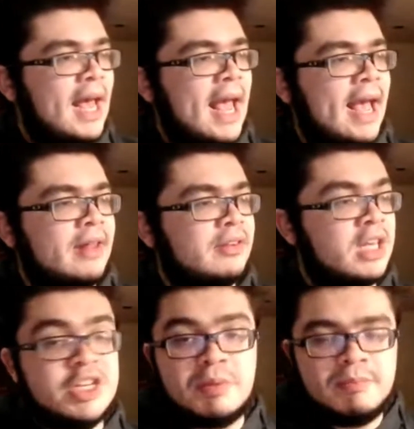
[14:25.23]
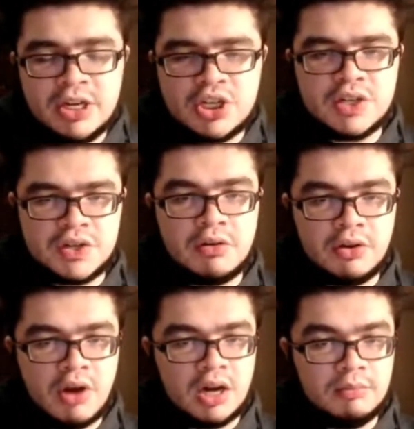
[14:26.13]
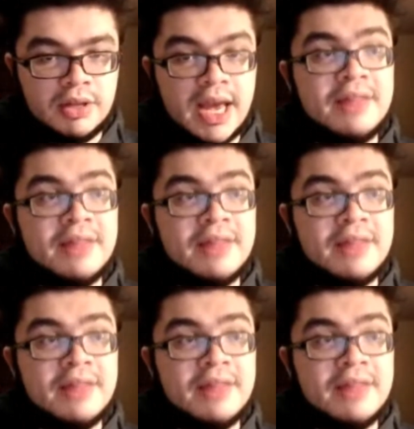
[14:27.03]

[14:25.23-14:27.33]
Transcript: And he's been pitching so incredibly.